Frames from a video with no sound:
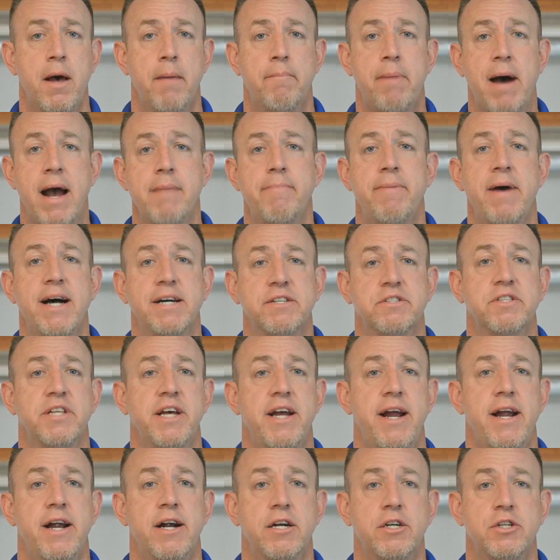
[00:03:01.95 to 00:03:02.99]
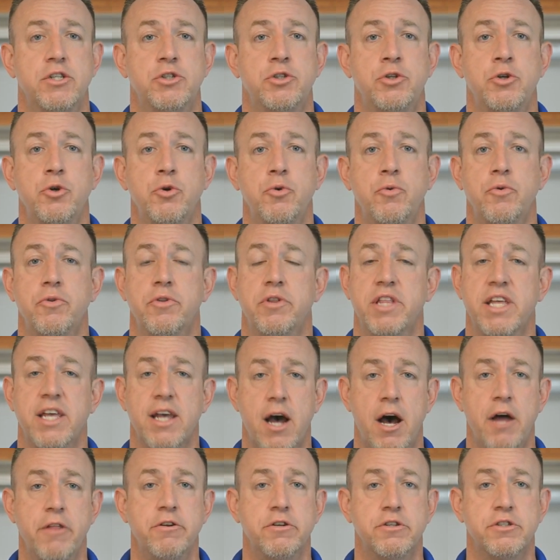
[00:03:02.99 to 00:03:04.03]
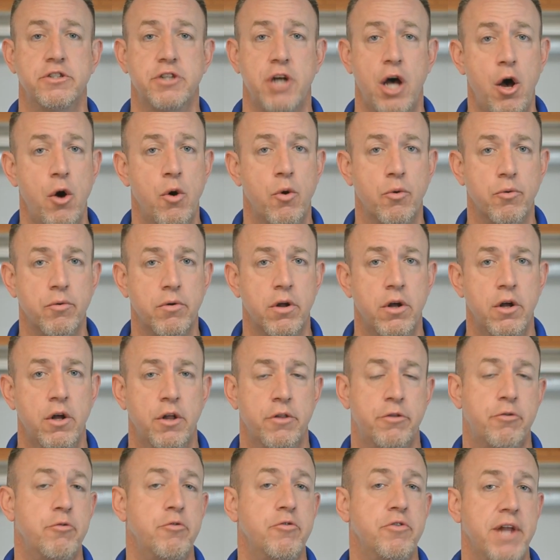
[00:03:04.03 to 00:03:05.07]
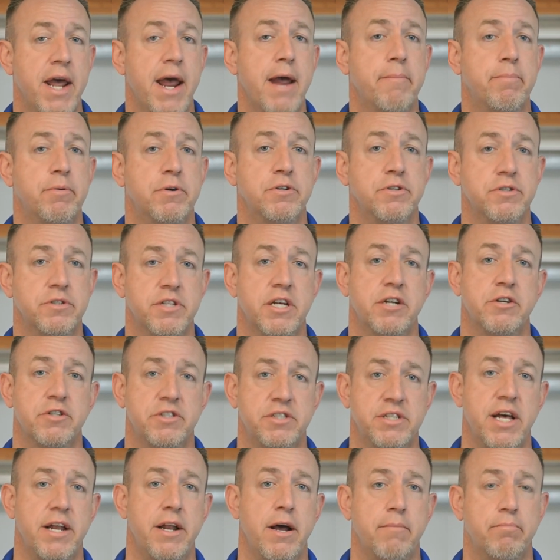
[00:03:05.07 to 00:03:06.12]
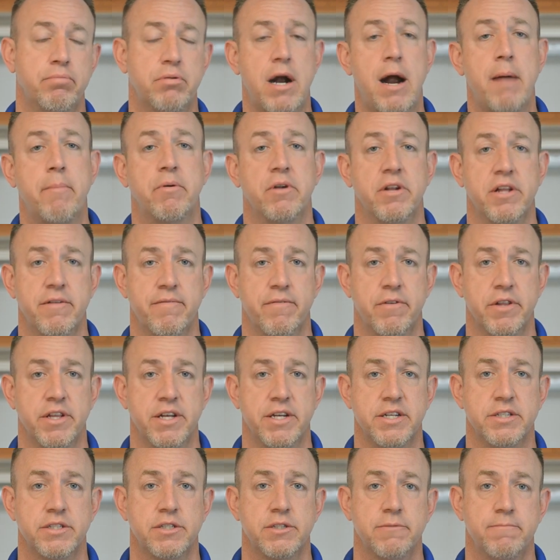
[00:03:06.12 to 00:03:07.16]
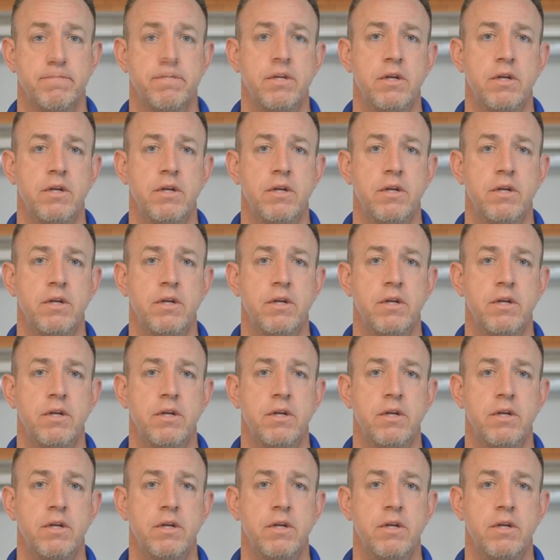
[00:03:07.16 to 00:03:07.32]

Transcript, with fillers: bypass the air to the other zone through dampers that are set up properly for this.